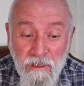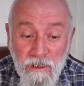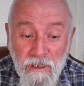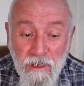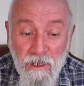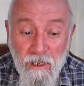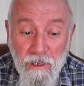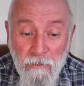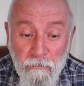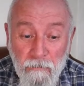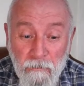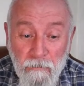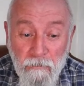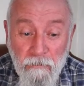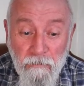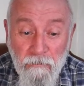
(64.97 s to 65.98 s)

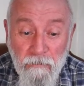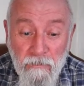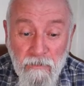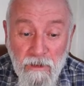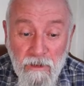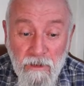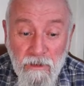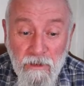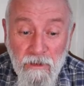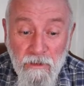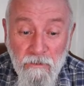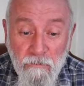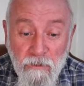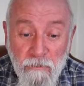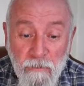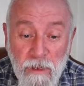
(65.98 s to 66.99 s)
It
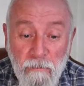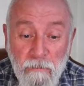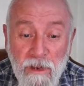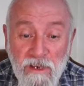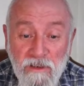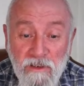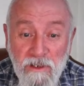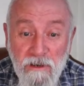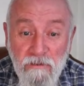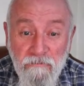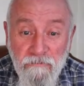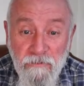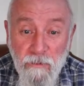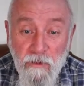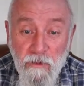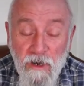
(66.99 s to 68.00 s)
would have been passed down
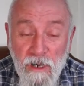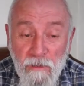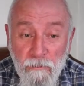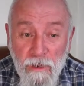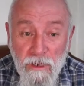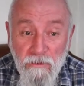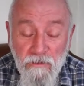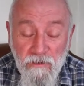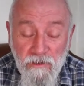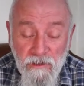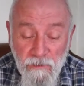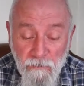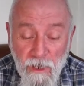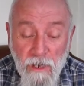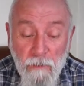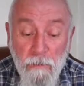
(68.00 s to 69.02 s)
from grandparents to
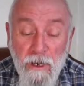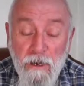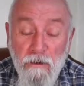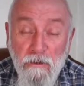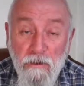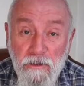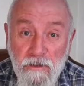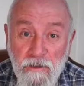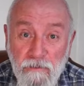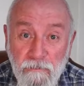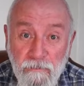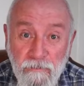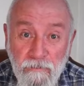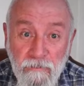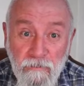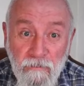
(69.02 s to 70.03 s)
my parents,
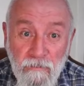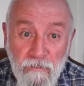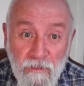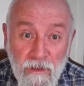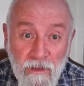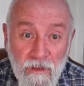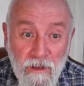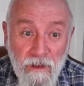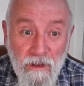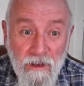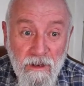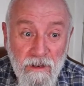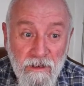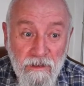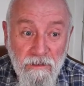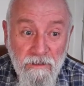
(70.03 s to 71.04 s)

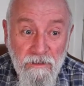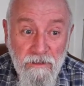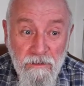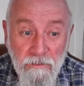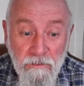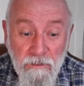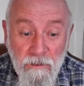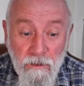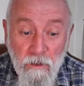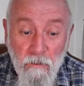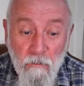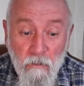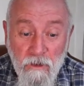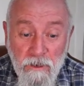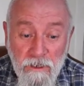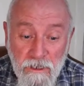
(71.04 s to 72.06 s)
and
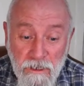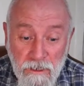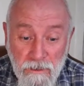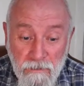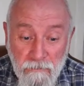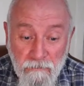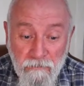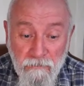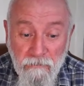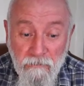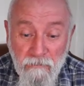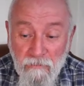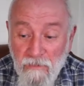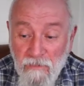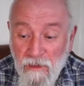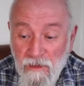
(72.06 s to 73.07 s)
one day
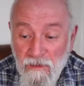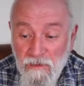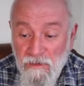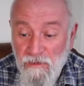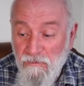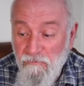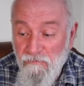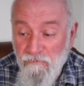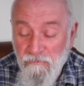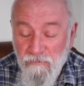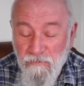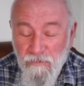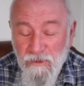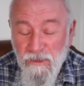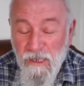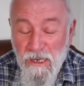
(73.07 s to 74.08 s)
as
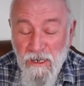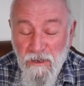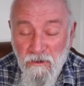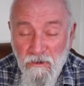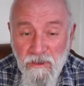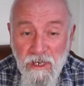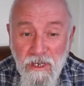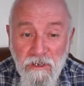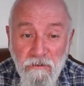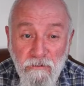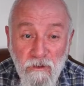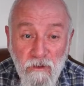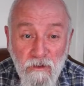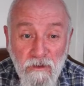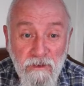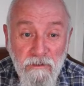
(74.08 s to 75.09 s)
9 or
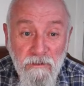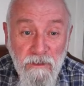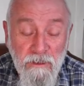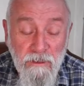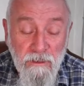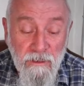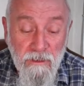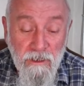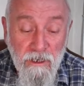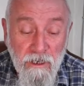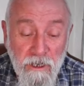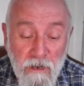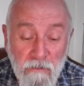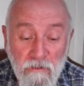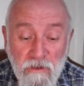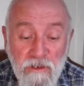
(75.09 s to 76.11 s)
10-year-old I
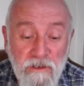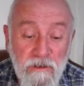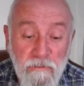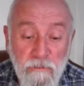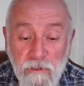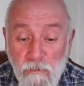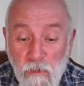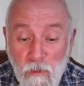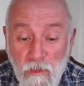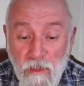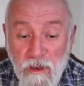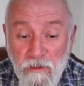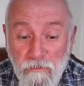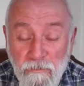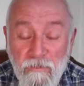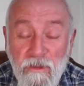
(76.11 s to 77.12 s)
announced to my
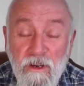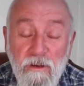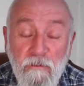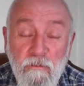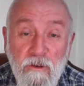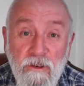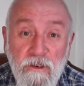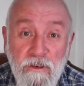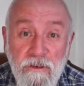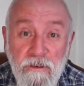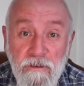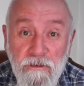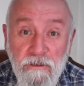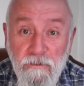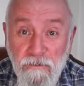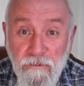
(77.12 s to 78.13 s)
mother that I wanted
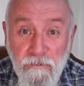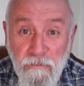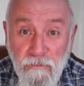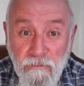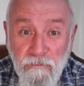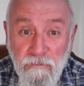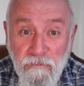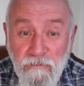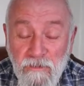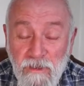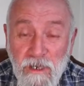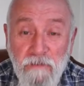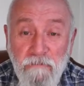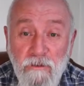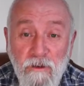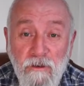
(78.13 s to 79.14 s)
to take
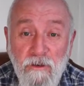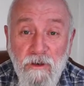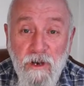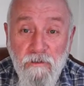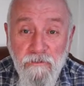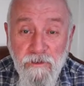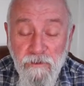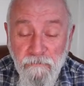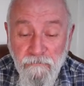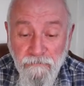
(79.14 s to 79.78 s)
photographs.